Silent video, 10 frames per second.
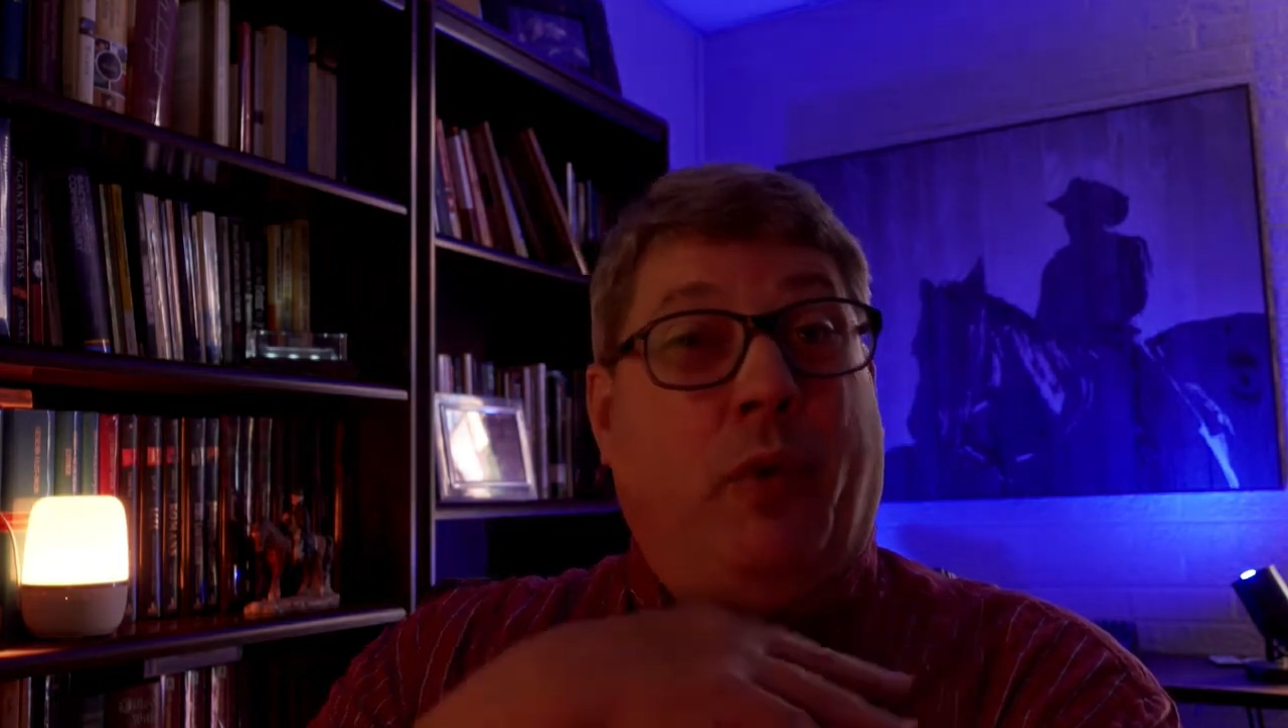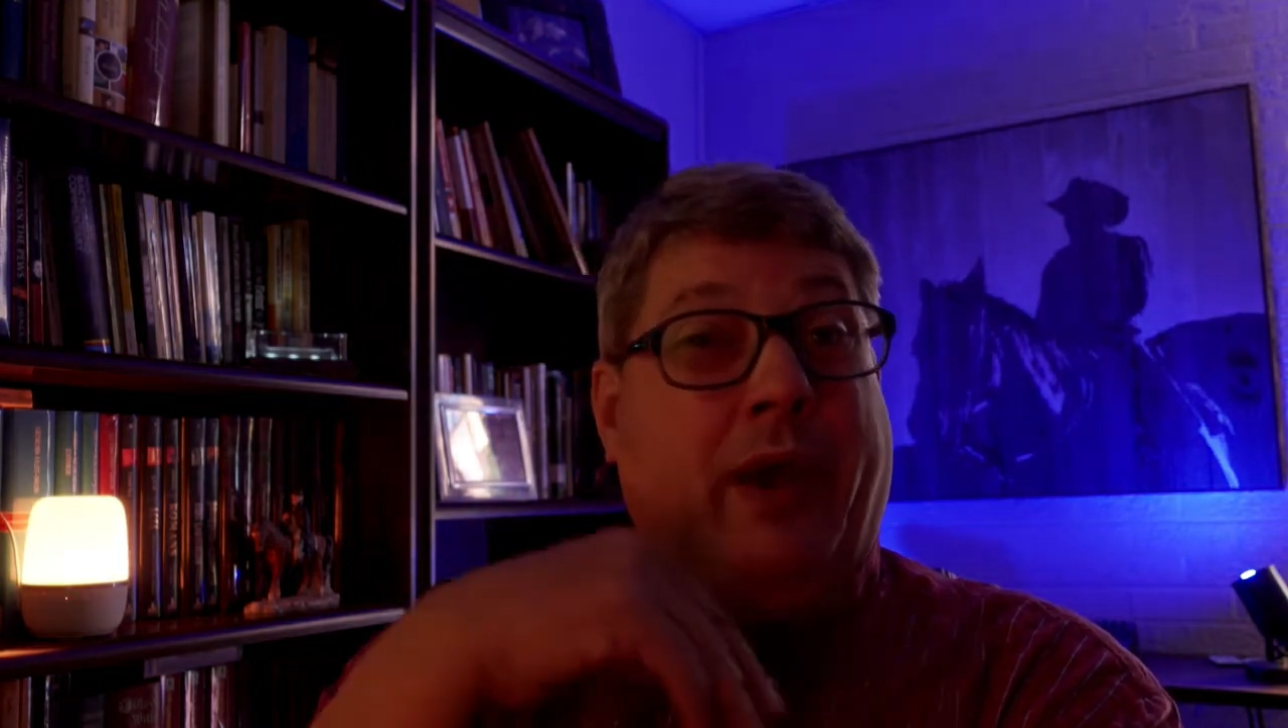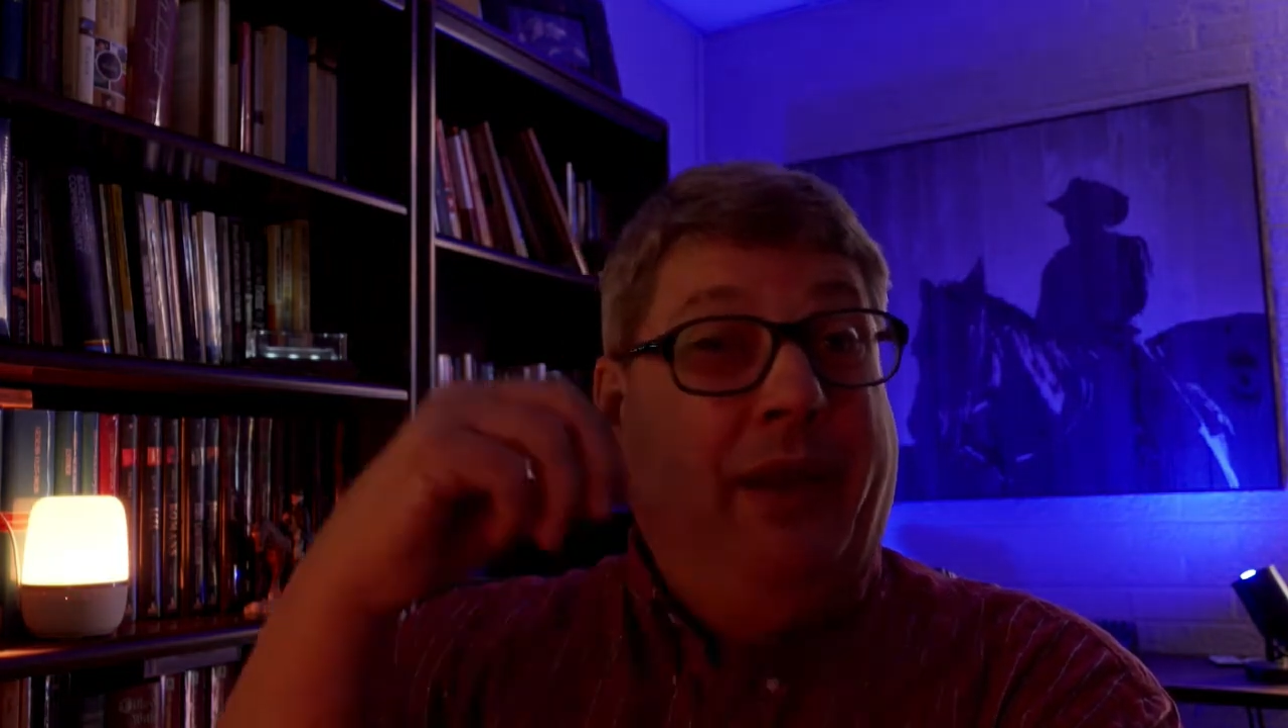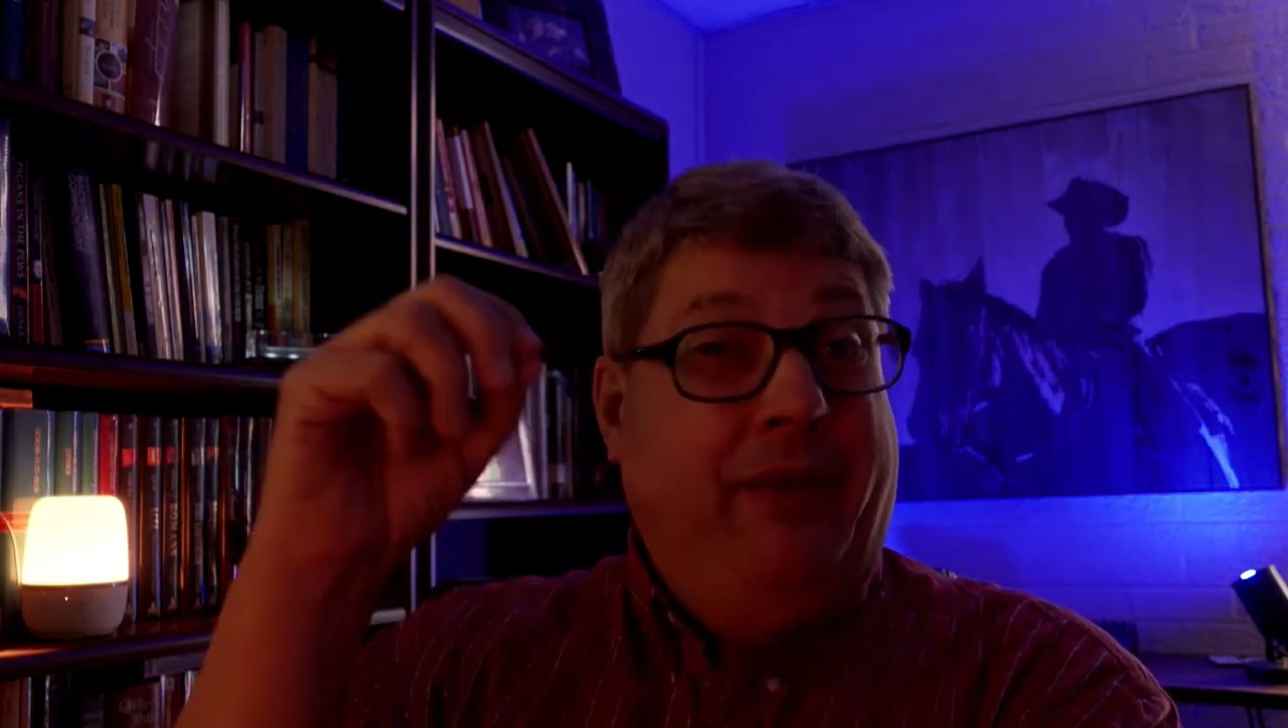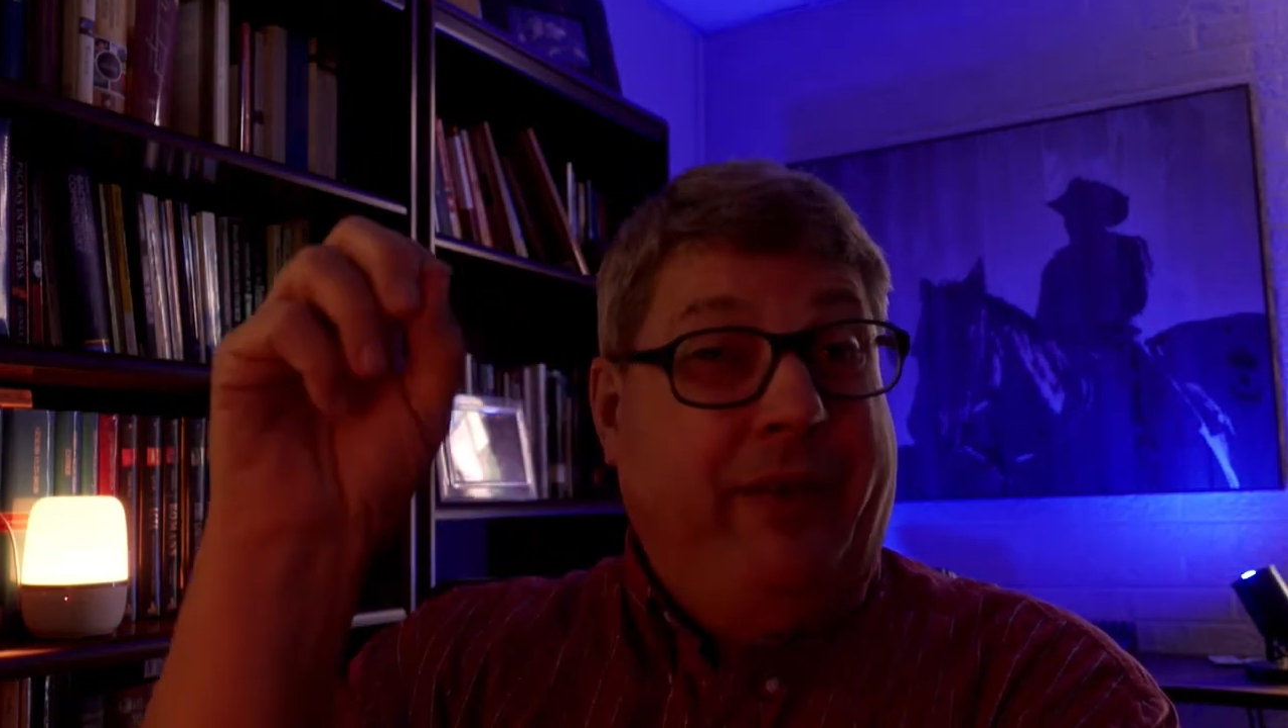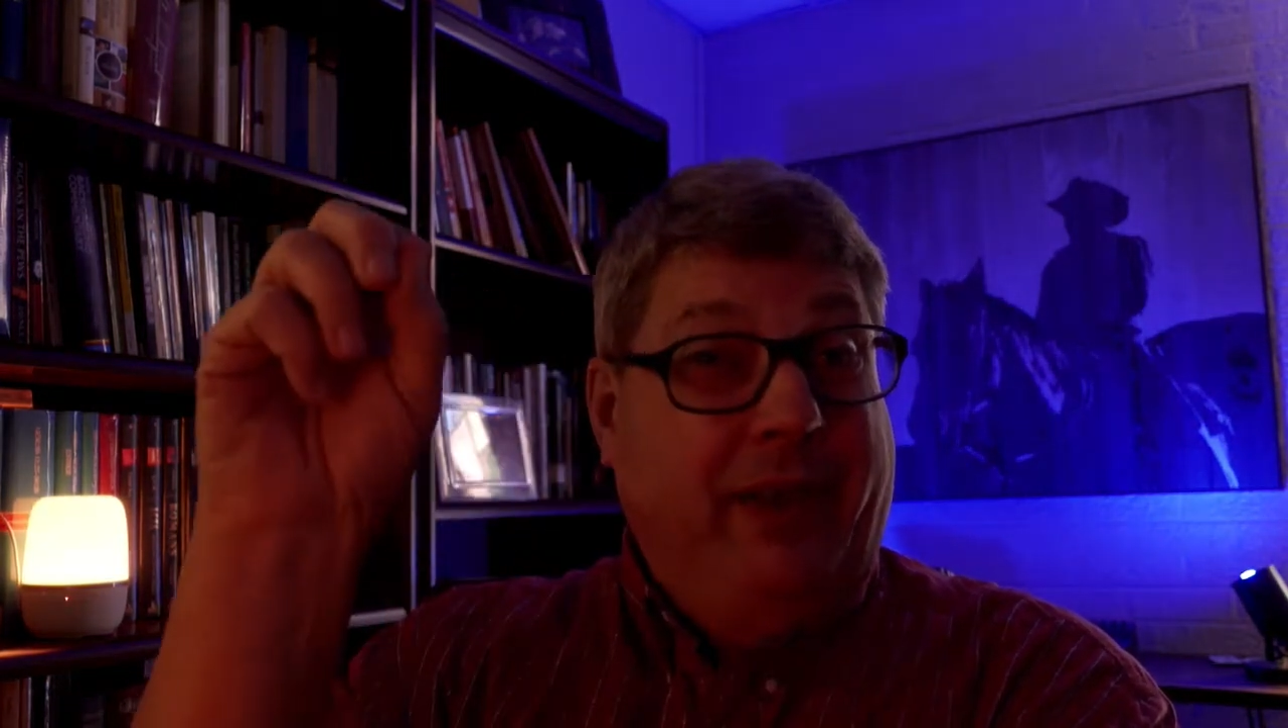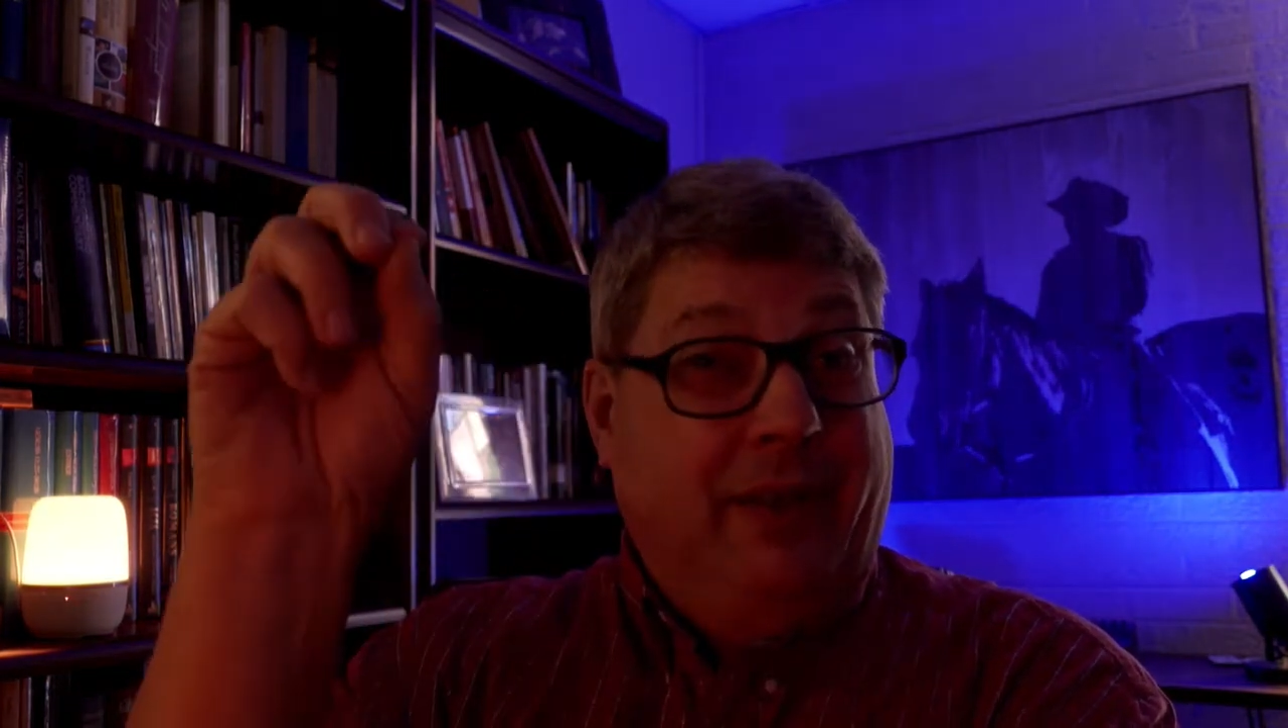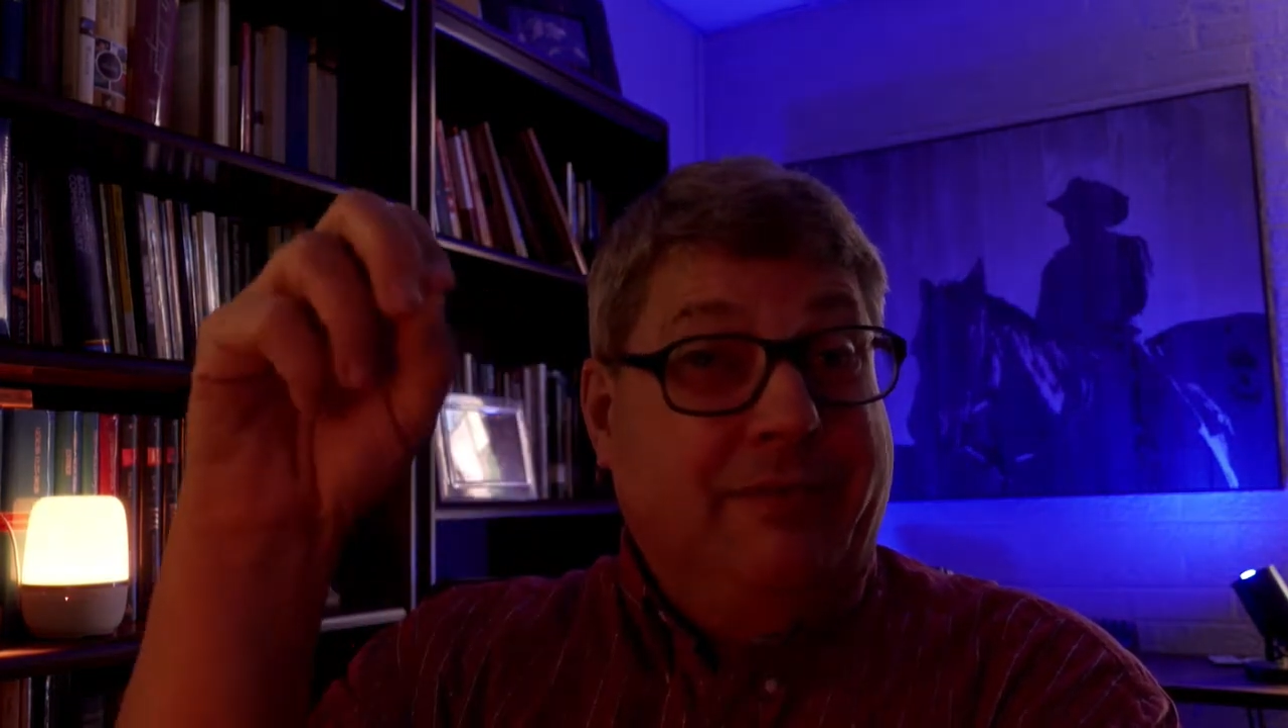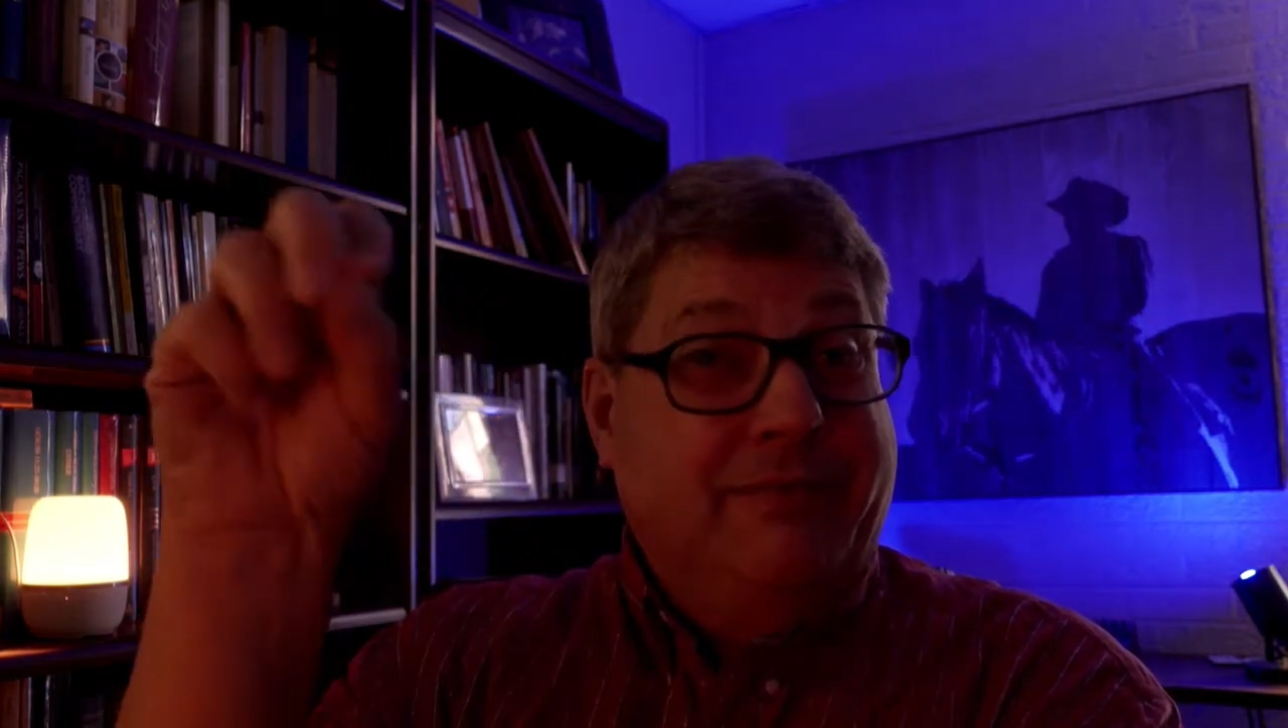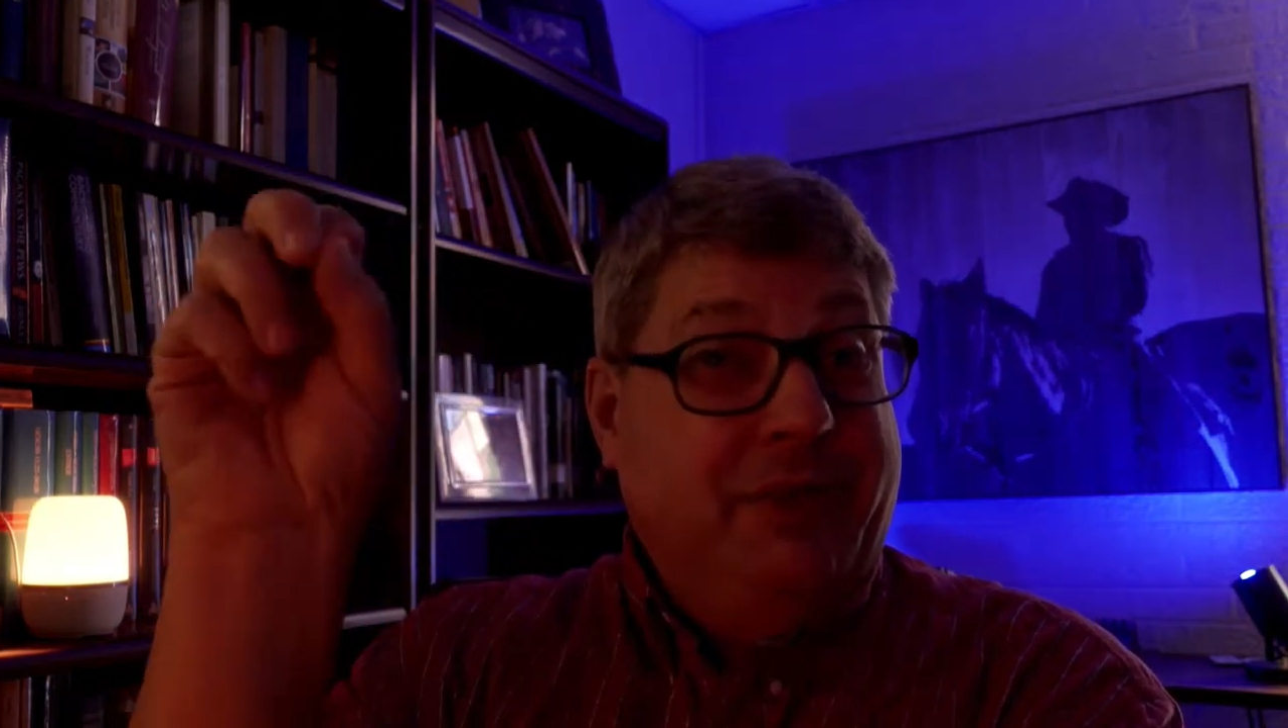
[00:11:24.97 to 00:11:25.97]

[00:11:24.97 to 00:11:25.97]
witnessing